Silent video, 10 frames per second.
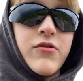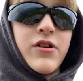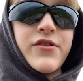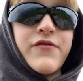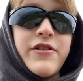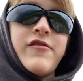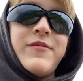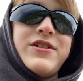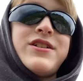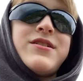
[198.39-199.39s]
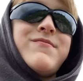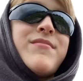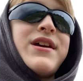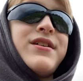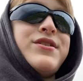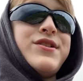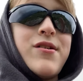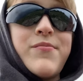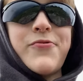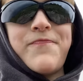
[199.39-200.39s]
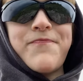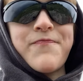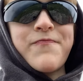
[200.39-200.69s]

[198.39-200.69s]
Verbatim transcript: own other video of me just making a jump.